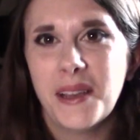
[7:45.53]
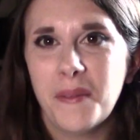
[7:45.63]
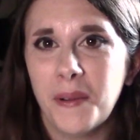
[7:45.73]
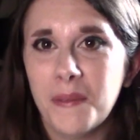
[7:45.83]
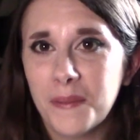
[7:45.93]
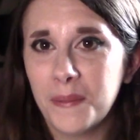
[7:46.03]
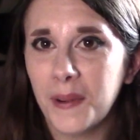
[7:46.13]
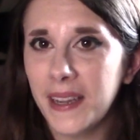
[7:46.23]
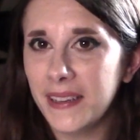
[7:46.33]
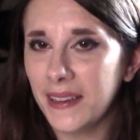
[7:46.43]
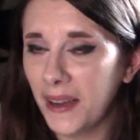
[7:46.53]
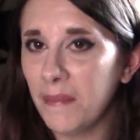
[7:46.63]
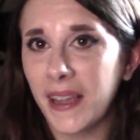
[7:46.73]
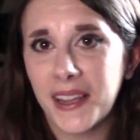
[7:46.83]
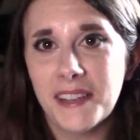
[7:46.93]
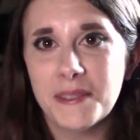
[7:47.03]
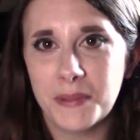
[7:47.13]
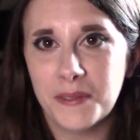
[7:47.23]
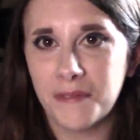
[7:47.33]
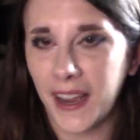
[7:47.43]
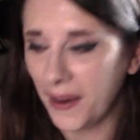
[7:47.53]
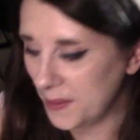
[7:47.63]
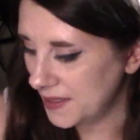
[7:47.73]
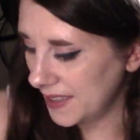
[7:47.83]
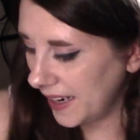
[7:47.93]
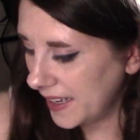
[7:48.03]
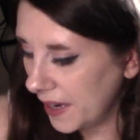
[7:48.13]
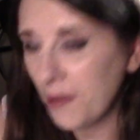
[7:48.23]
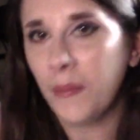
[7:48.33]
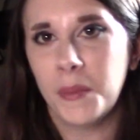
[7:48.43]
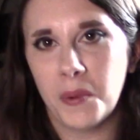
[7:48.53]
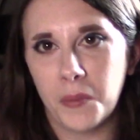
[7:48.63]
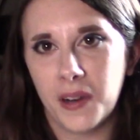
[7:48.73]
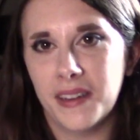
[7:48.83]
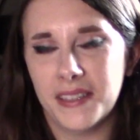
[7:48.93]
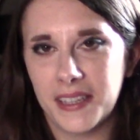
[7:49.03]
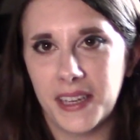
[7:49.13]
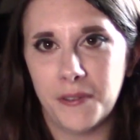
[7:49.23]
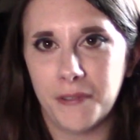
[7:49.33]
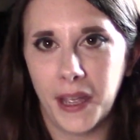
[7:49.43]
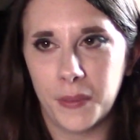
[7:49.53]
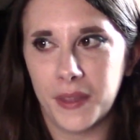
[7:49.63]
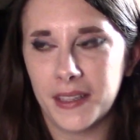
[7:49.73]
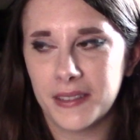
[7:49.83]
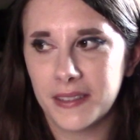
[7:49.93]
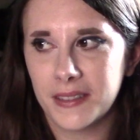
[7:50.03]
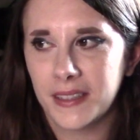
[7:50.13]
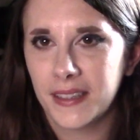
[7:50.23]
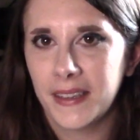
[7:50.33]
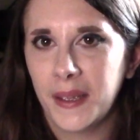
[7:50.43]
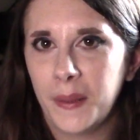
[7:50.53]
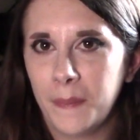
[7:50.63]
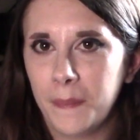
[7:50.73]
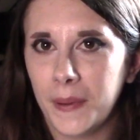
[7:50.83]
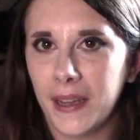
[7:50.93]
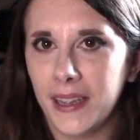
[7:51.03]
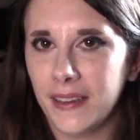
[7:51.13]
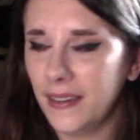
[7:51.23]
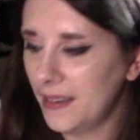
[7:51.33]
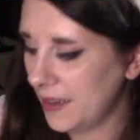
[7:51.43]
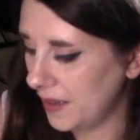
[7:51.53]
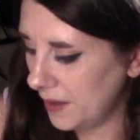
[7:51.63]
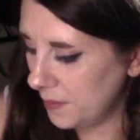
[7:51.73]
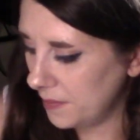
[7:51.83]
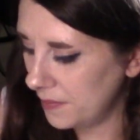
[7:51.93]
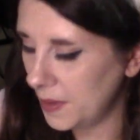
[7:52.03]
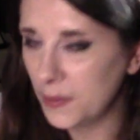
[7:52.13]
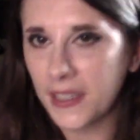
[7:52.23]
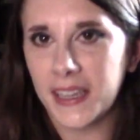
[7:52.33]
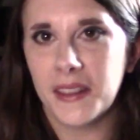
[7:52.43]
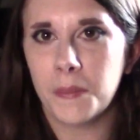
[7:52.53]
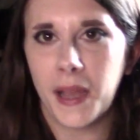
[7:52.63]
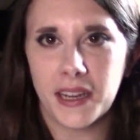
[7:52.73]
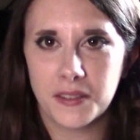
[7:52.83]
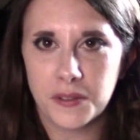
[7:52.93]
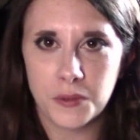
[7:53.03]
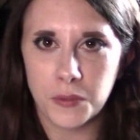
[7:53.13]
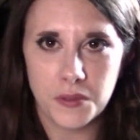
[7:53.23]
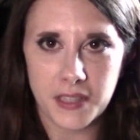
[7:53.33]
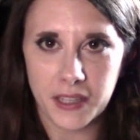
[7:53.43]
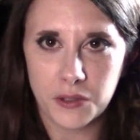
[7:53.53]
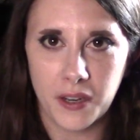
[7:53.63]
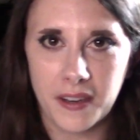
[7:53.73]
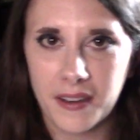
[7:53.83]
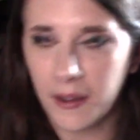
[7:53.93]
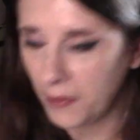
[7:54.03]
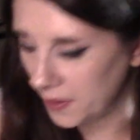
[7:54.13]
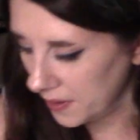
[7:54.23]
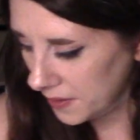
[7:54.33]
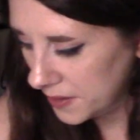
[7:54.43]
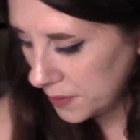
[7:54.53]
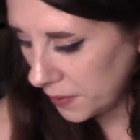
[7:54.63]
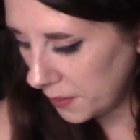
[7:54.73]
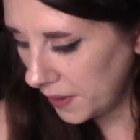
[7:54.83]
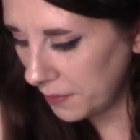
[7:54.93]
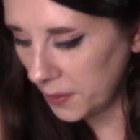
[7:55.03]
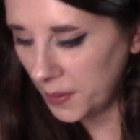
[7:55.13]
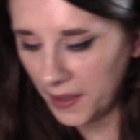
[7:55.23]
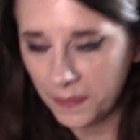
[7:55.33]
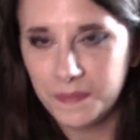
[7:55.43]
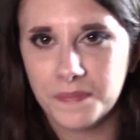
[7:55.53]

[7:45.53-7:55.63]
what my husband found, I can't remember where he said he found this, but it was like in the back to school section of a store or whatever, but